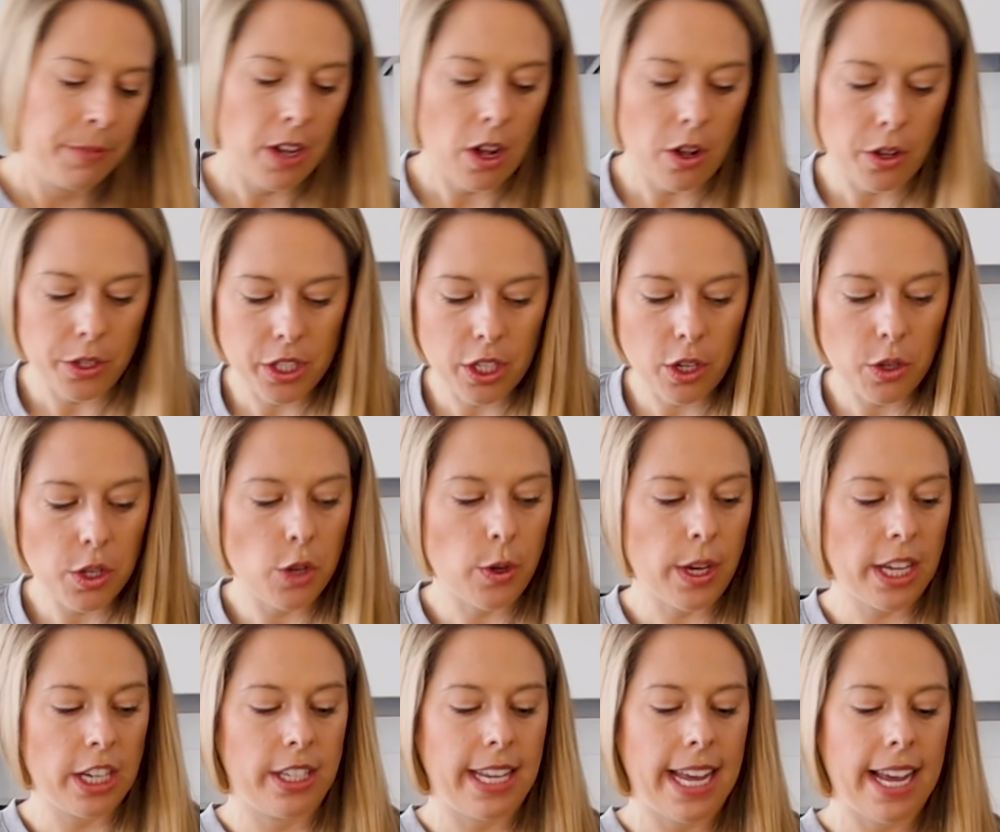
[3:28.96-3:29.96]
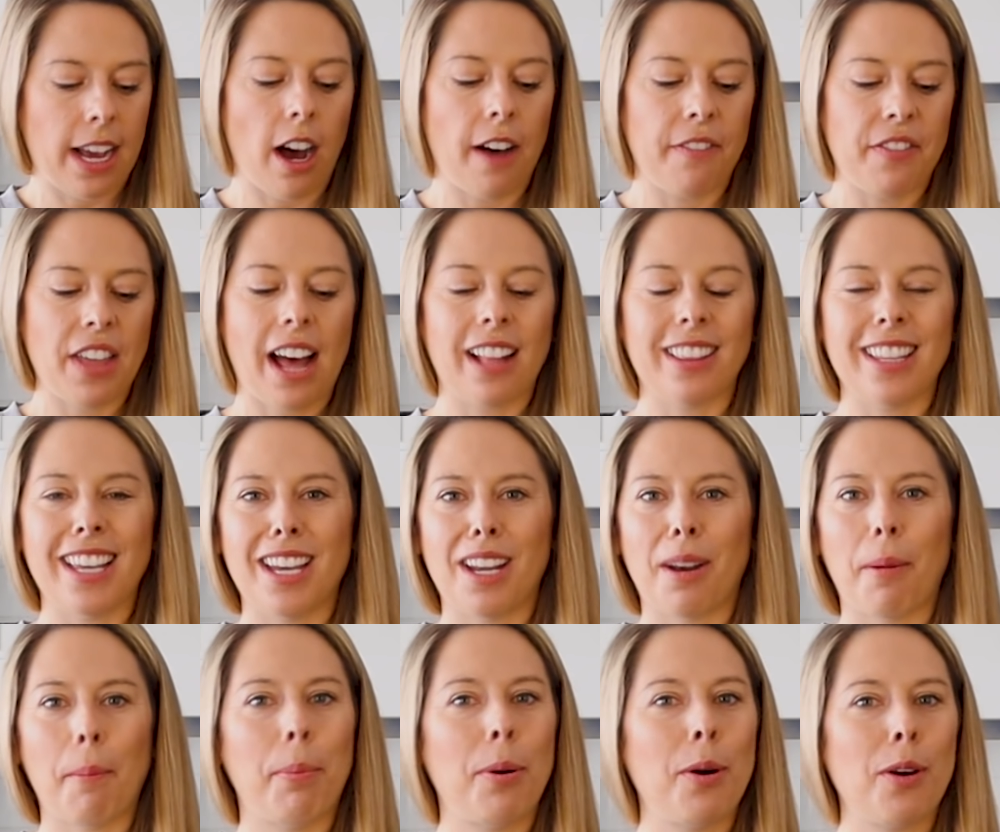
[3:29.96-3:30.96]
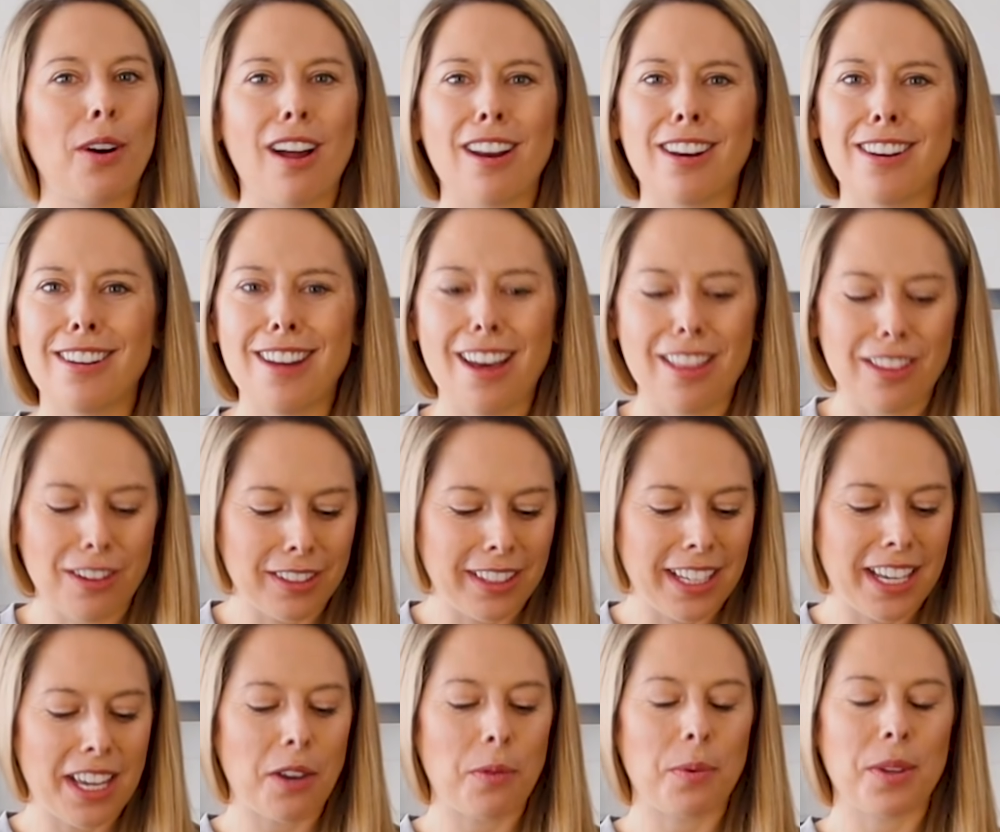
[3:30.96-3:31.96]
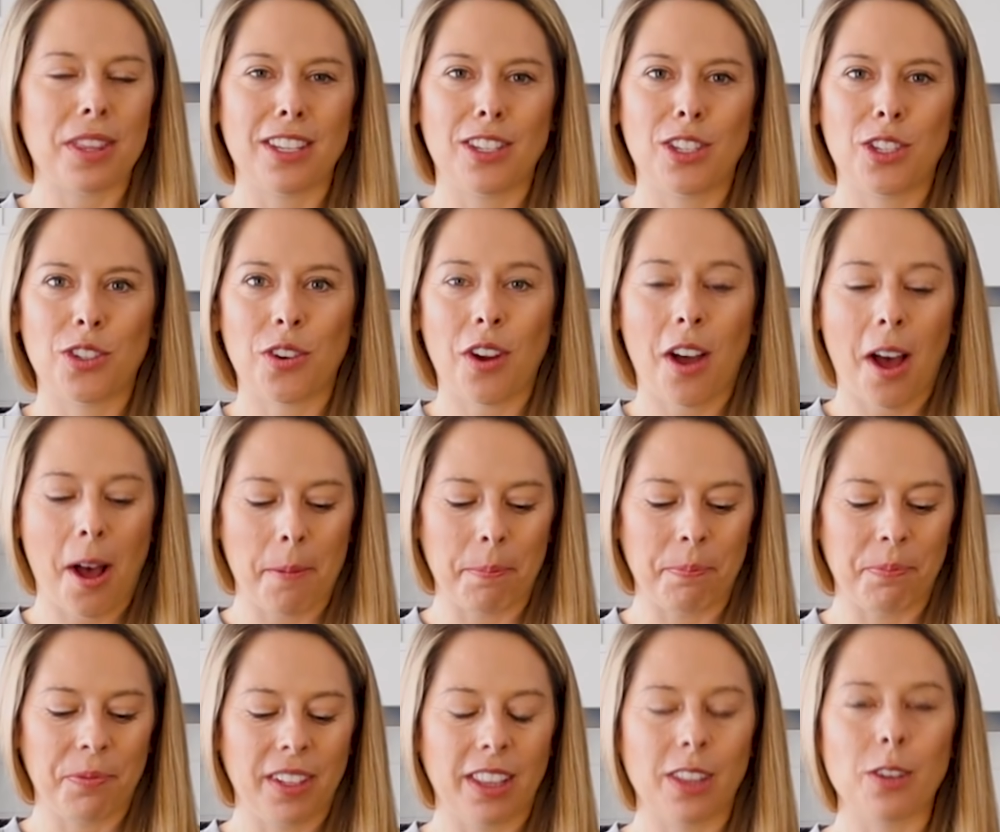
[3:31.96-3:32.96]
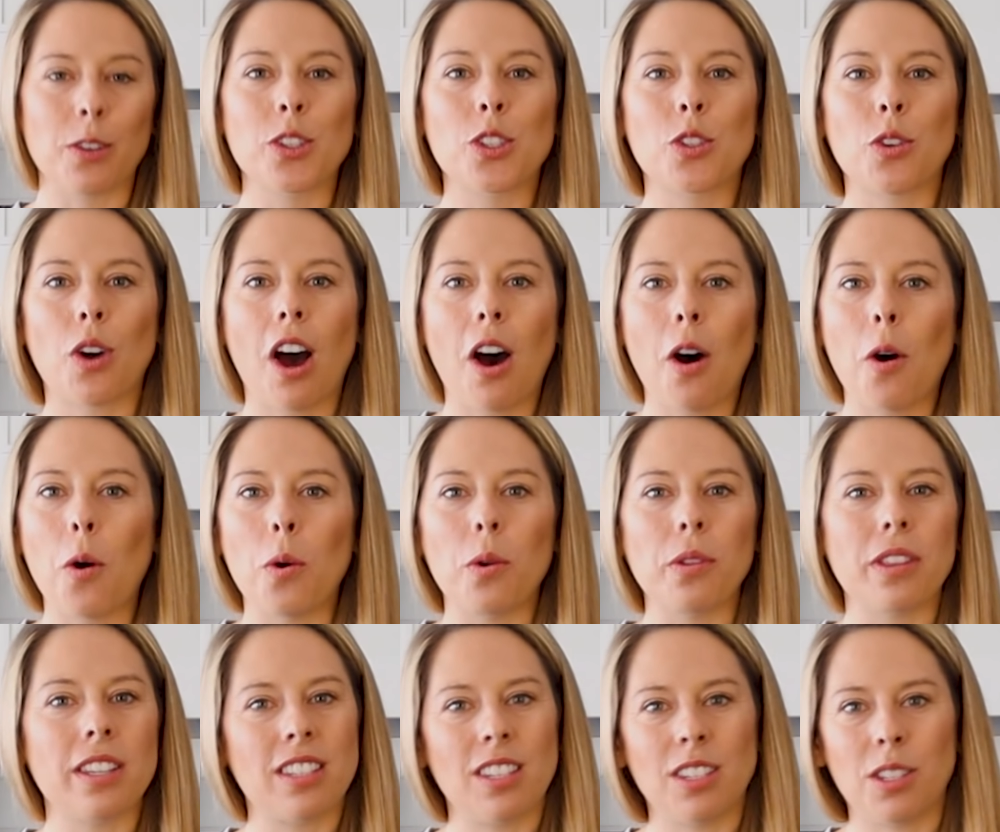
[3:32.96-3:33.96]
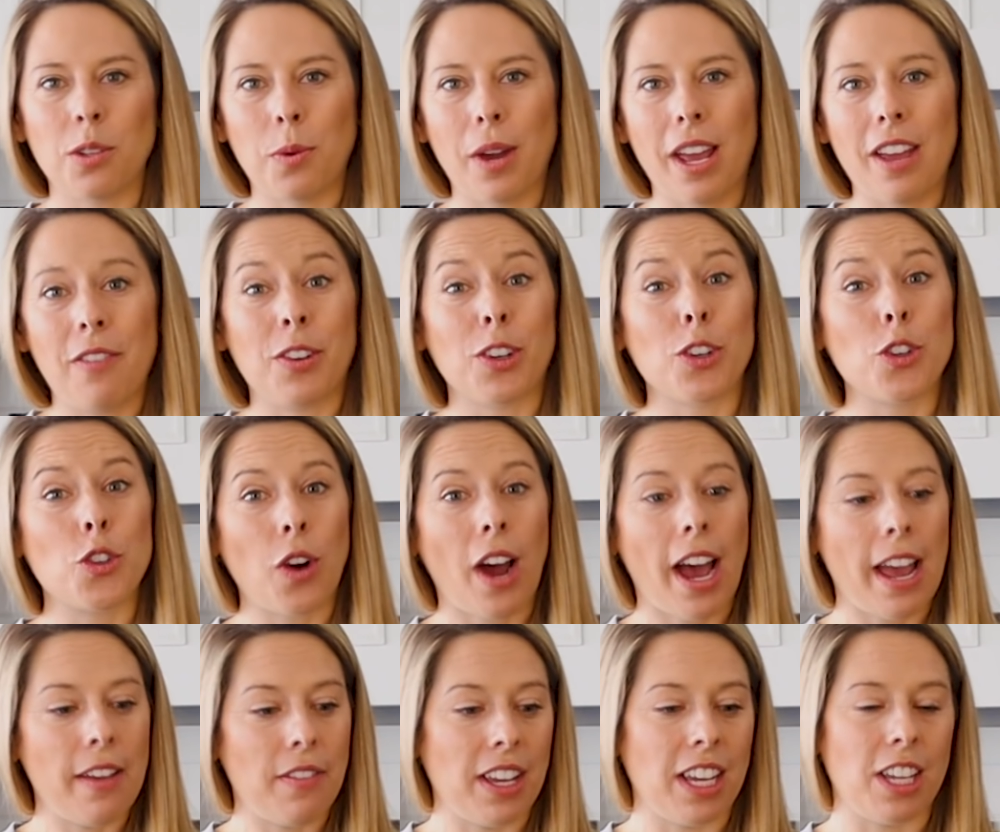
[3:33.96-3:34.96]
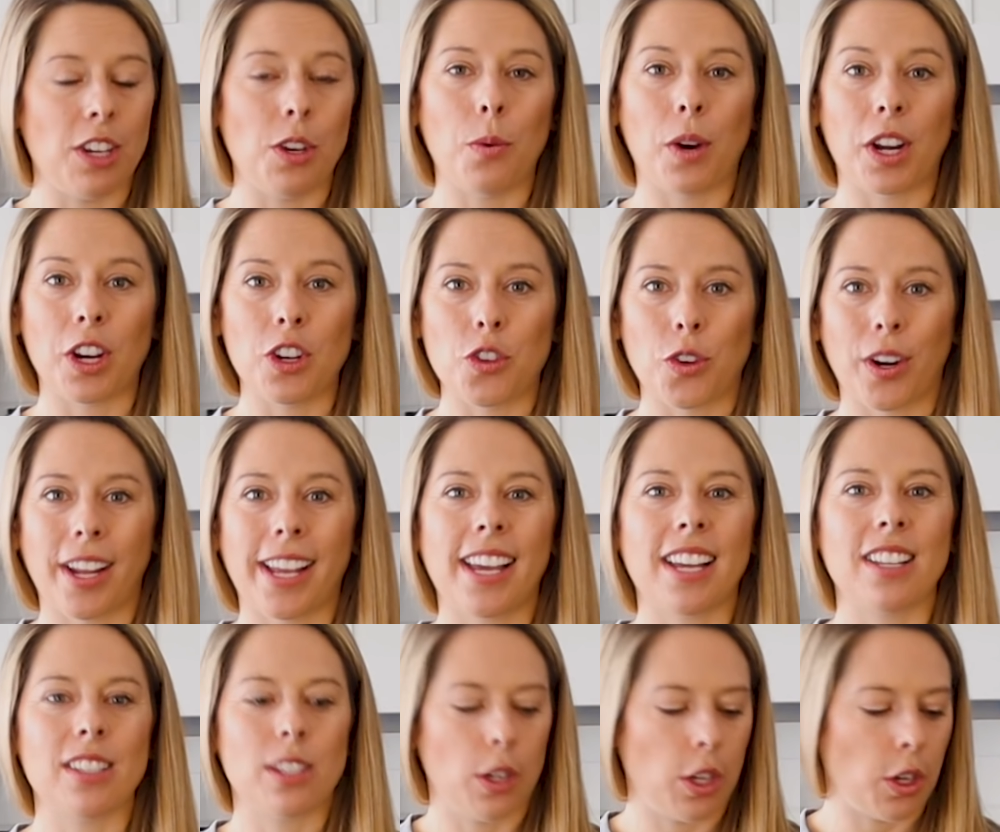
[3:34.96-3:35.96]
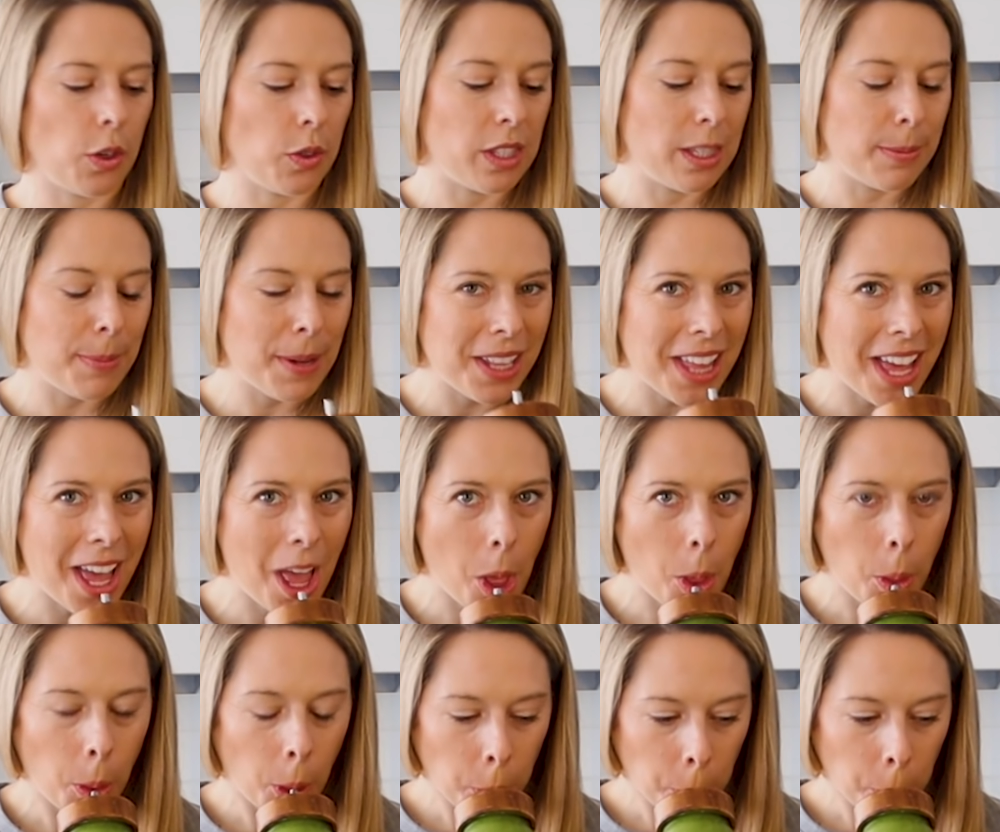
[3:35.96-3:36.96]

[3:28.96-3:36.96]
Also, you can take off that lid, put on another lid with a little straw hole. This is the way if you're driving and you want to drink it so you don't spill it.